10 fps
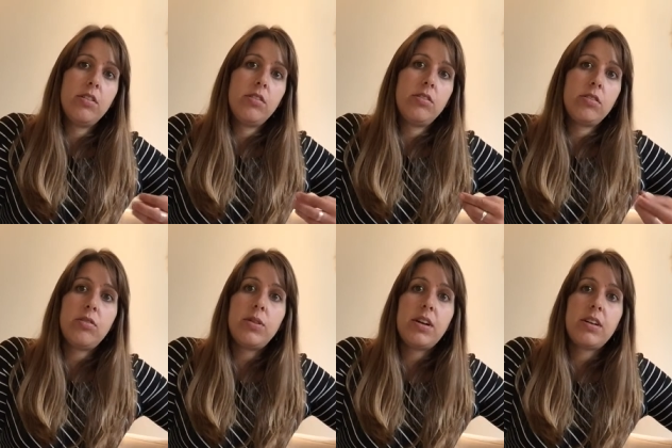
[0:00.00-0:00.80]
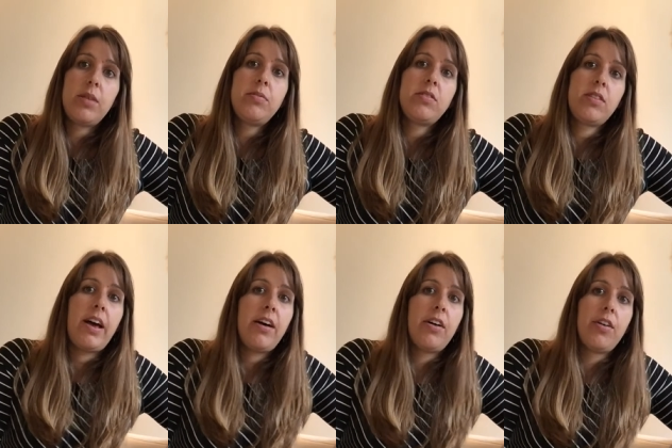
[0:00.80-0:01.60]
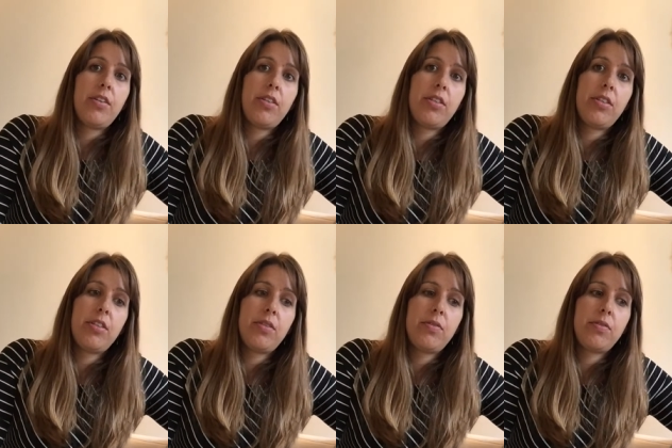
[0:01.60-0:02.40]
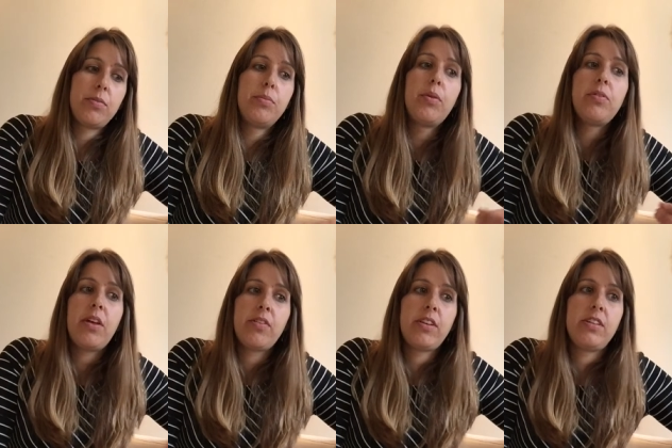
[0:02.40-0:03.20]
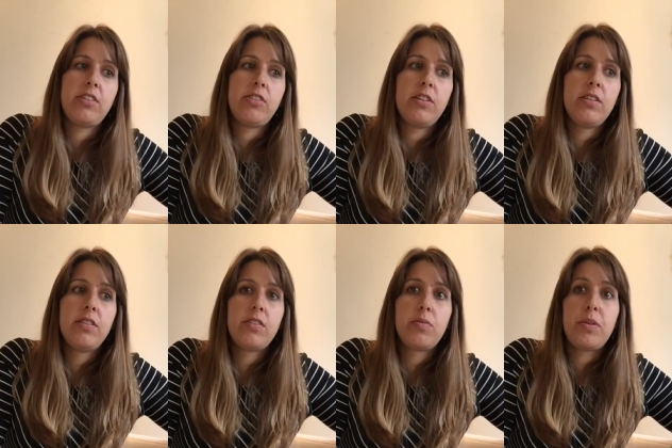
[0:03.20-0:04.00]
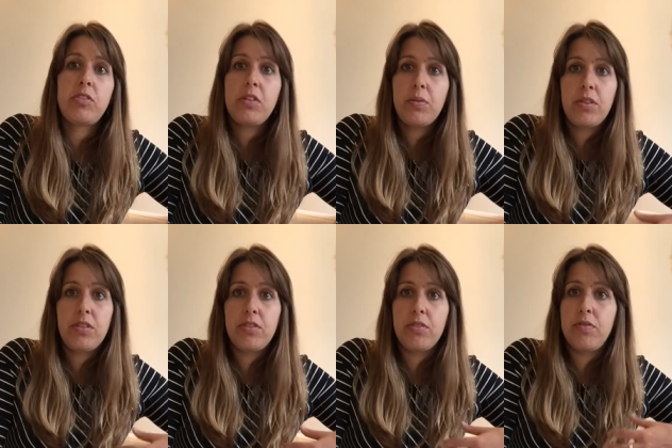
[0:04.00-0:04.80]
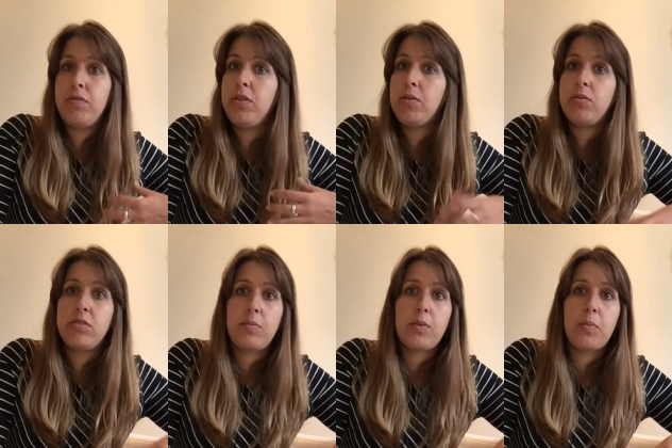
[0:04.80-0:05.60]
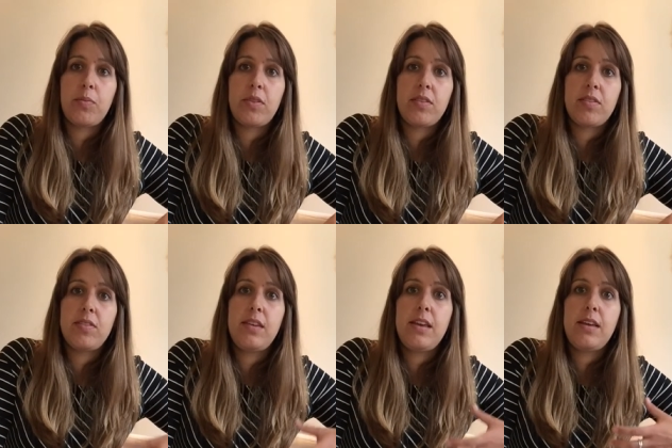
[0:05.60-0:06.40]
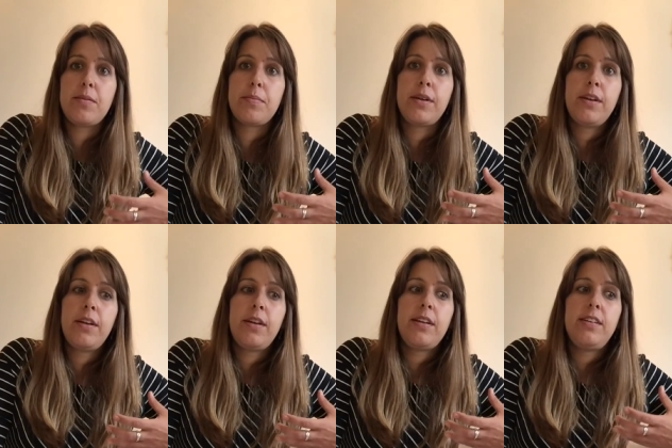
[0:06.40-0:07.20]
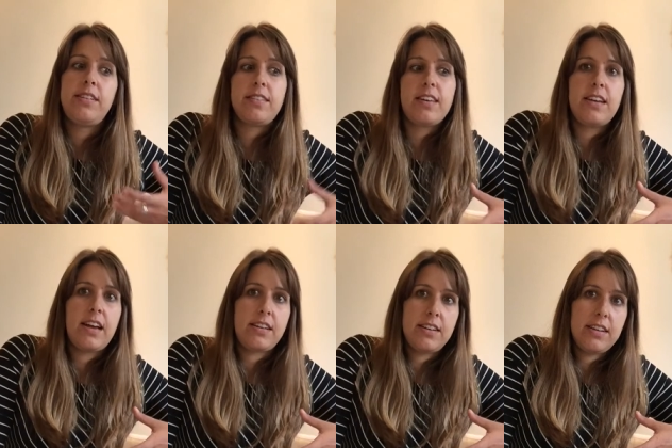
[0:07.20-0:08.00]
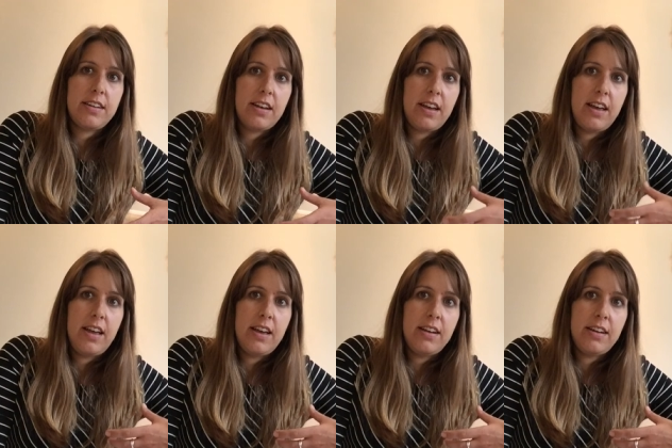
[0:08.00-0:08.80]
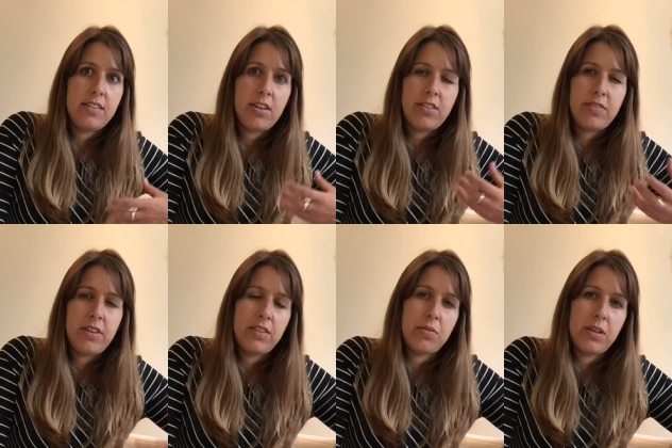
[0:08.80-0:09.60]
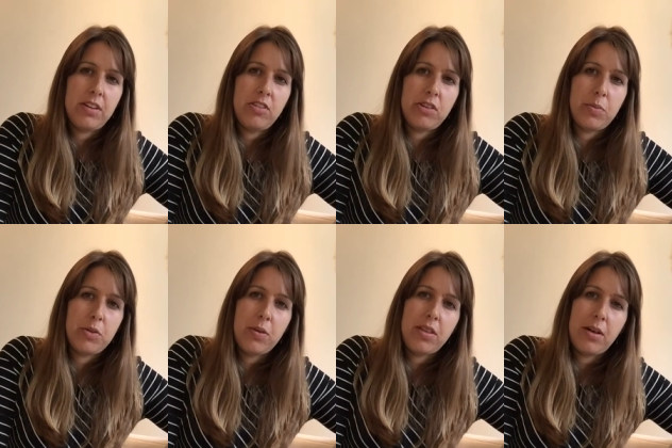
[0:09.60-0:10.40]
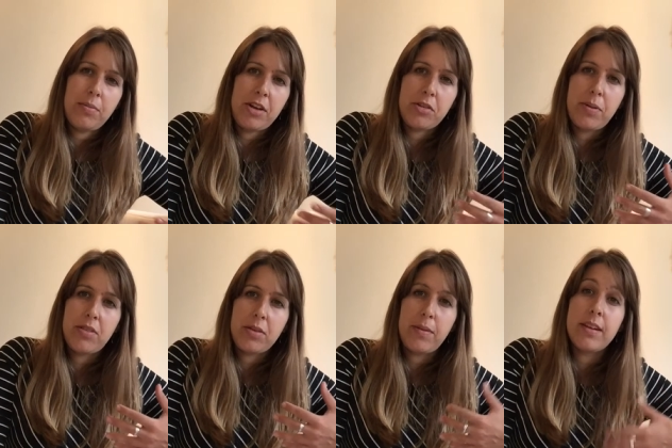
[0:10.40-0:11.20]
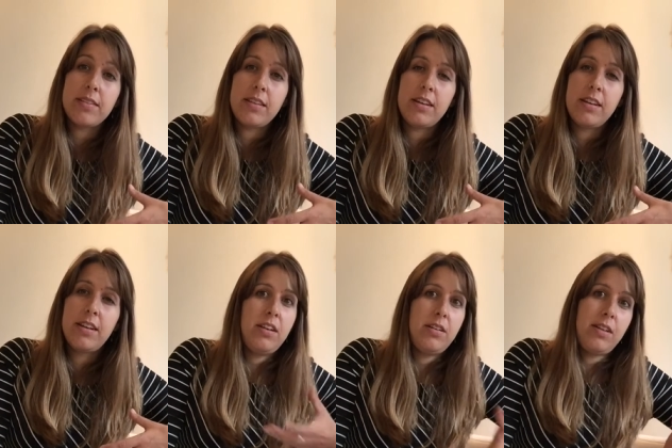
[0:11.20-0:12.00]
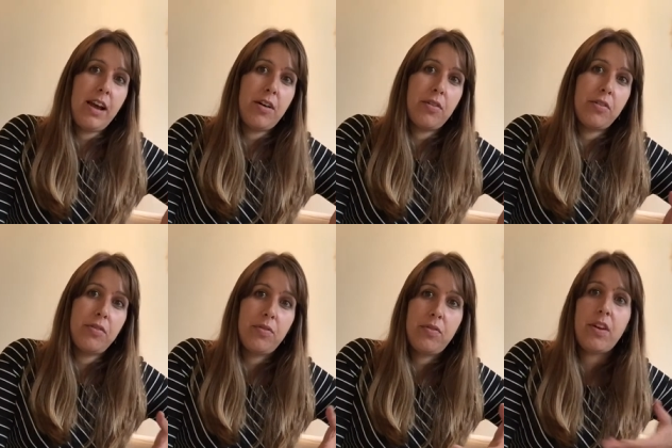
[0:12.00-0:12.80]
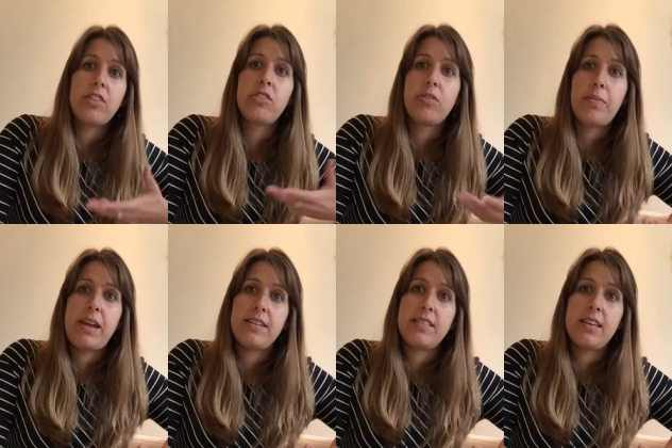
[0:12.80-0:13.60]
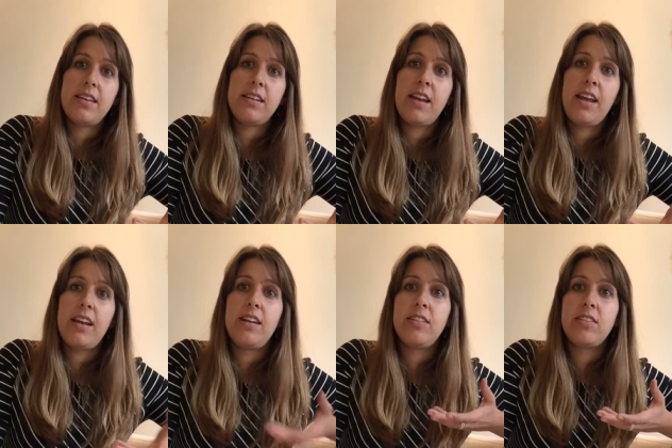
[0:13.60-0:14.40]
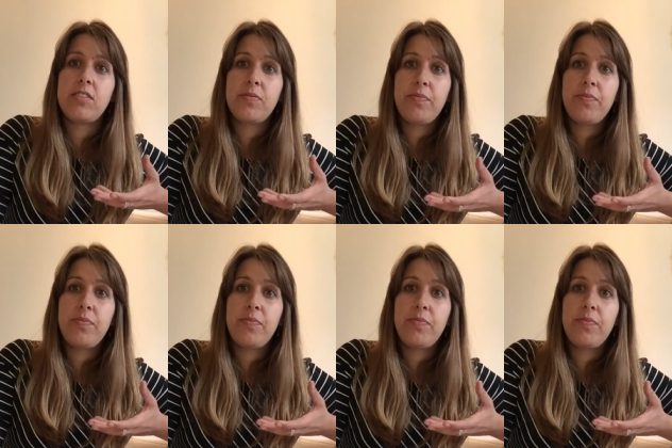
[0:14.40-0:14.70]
So when it comes to health, for most health conditions, especially when there's a few symptoms that seem disconnected and it's hard to find the relationship between them, naturopathic medicine and now functional medicine and